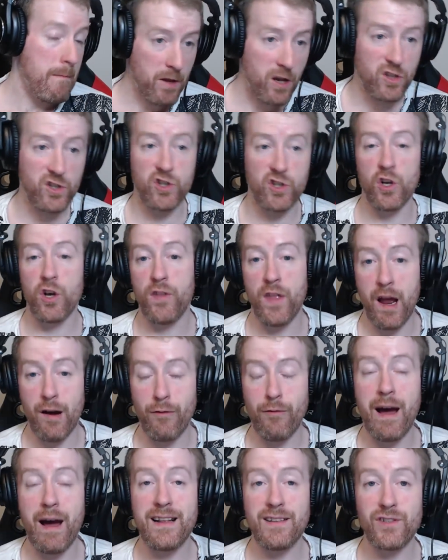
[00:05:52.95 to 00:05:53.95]
assert their
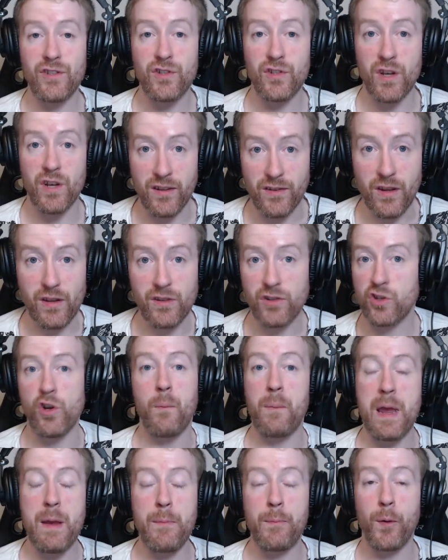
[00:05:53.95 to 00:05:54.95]
rights and
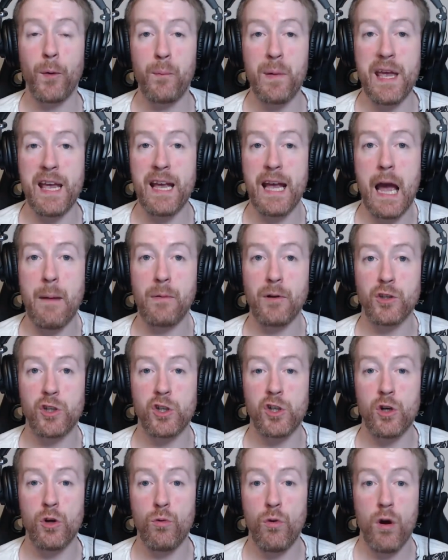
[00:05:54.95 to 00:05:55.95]
stop people being able
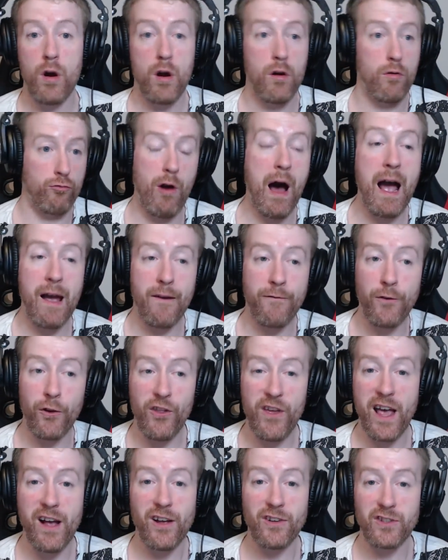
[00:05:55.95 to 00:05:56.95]
to rival
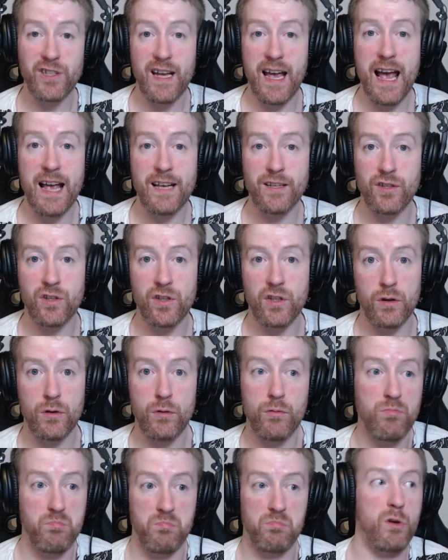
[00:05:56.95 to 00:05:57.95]
the LCS,
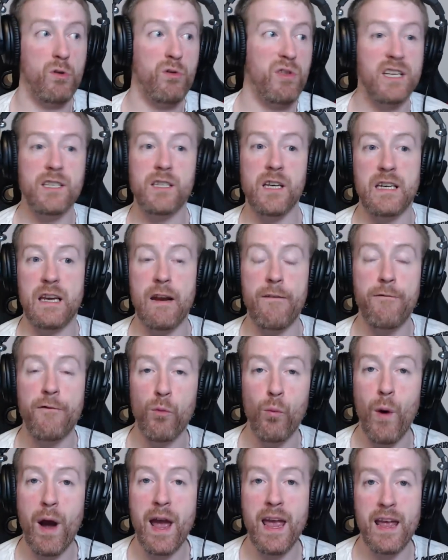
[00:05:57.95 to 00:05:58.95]
to do things a
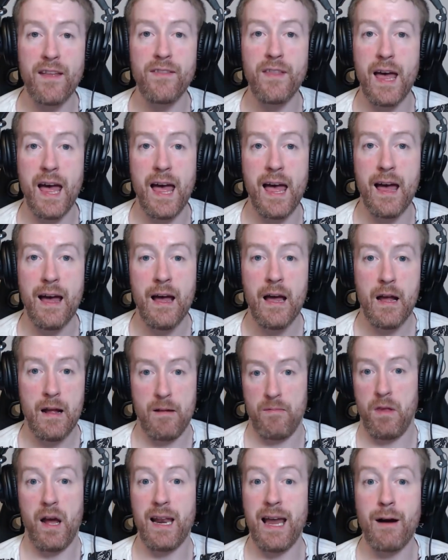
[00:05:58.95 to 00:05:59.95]
different way in there,
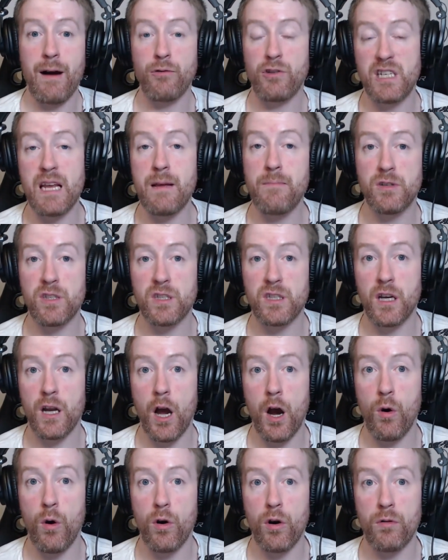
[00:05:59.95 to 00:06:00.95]
allow teams to
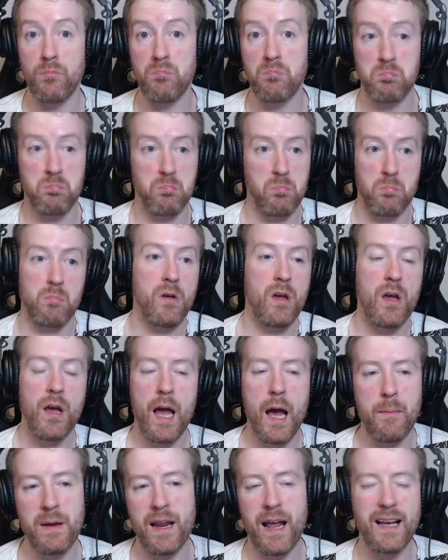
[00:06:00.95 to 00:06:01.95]
go and,
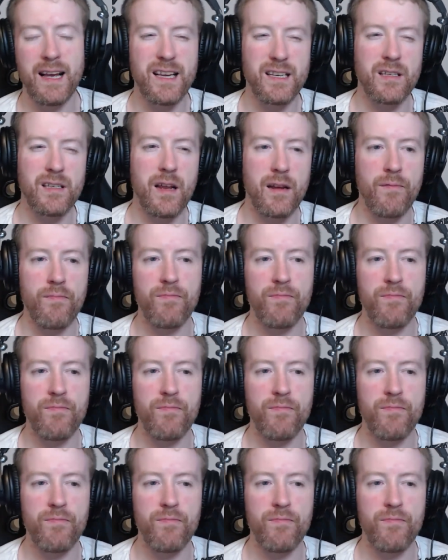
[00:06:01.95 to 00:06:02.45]
I mean, I guess